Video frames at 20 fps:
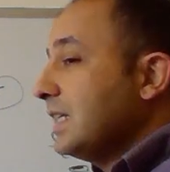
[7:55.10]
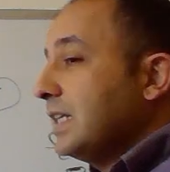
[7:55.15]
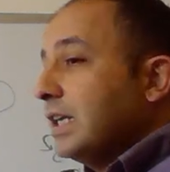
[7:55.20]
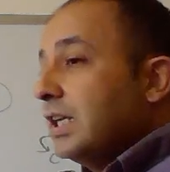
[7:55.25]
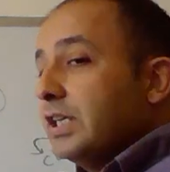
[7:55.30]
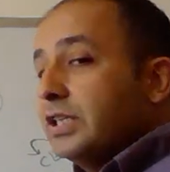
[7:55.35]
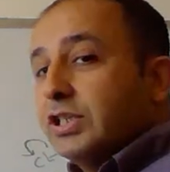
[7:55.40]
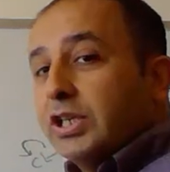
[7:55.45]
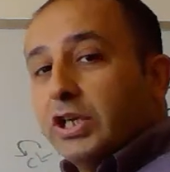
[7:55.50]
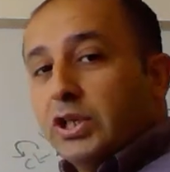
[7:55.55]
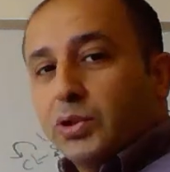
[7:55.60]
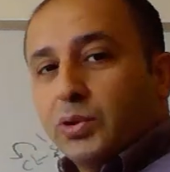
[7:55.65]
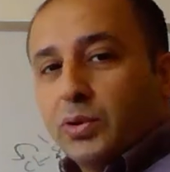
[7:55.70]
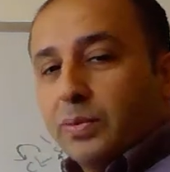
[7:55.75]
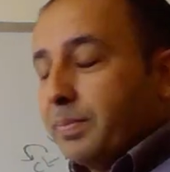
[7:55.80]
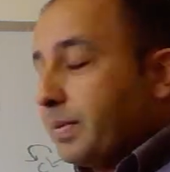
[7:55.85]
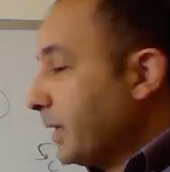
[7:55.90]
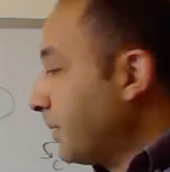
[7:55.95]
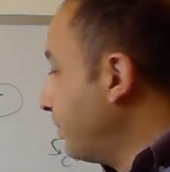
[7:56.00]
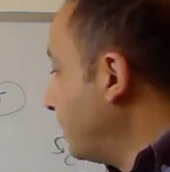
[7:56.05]
is
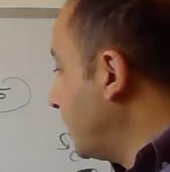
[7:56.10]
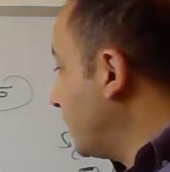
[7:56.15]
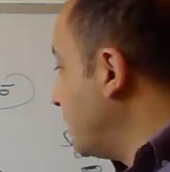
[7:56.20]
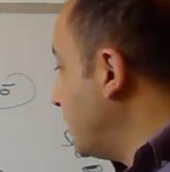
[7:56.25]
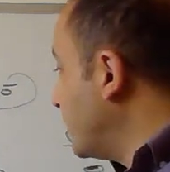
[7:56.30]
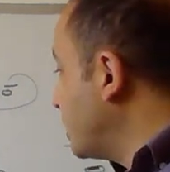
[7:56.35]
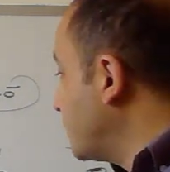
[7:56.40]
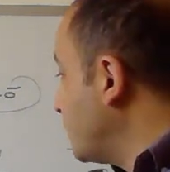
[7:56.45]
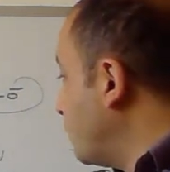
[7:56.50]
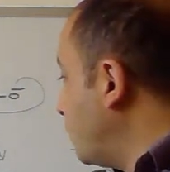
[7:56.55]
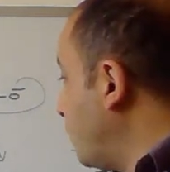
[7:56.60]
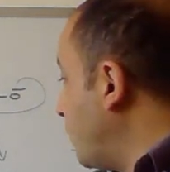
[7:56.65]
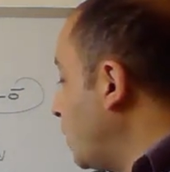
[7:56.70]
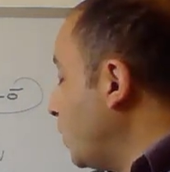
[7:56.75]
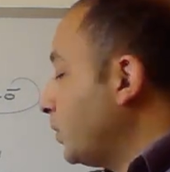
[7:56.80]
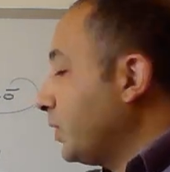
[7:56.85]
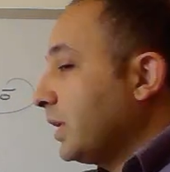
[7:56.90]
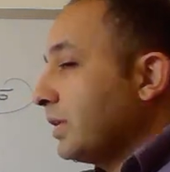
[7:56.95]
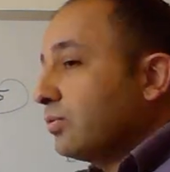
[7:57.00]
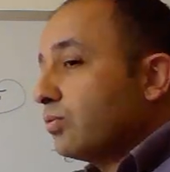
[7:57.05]
entropic because
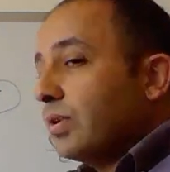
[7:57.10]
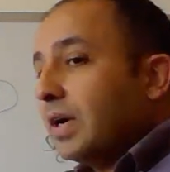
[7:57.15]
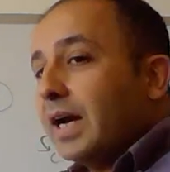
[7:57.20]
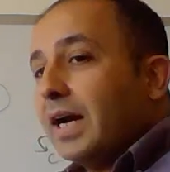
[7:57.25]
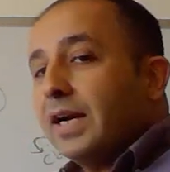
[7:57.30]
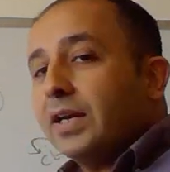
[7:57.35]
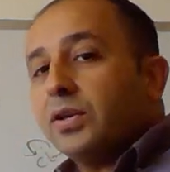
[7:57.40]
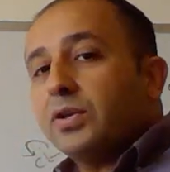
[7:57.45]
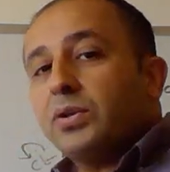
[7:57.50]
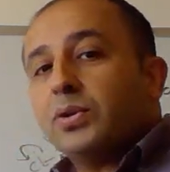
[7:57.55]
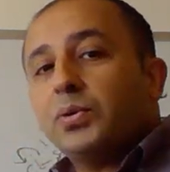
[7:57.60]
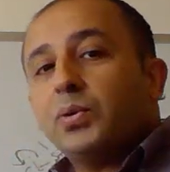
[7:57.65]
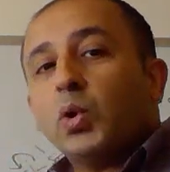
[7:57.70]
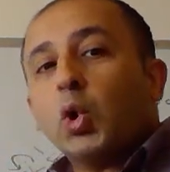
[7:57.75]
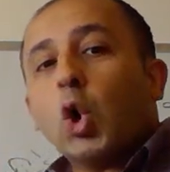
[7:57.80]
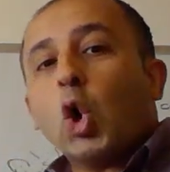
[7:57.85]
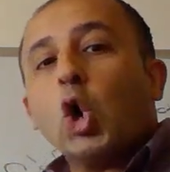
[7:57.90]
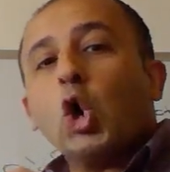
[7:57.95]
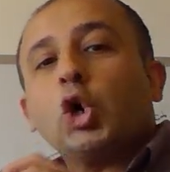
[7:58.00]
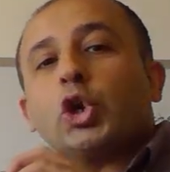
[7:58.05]
water tries to
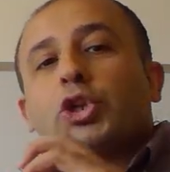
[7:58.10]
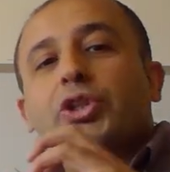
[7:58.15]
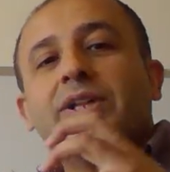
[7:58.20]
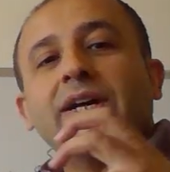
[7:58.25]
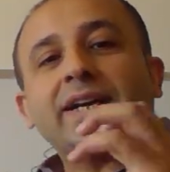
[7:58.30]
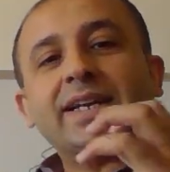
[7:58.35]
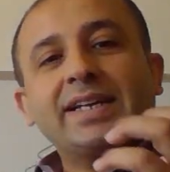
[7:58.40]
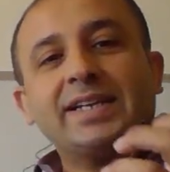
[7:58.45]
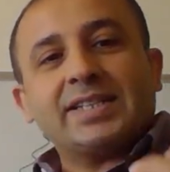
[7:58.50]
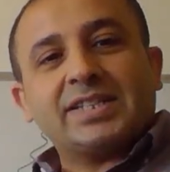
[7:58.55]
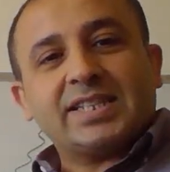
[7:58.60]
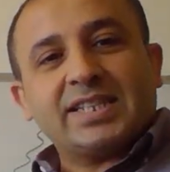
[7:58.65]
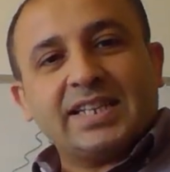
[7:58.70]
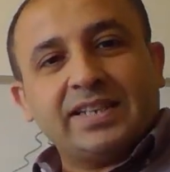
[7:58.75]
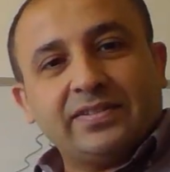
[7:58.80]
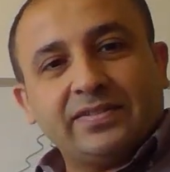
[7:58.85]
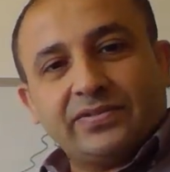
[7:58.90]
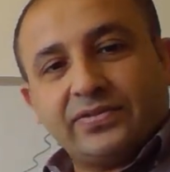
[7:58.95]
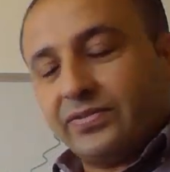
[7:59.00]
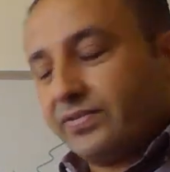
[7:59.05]
order
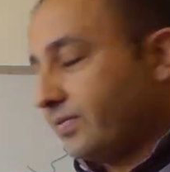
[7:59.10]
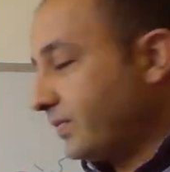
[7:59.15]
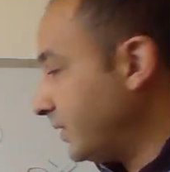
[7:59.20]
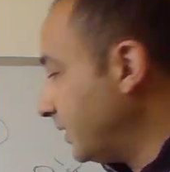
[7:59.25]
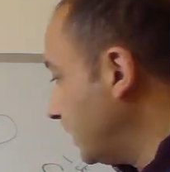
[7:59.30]
itself.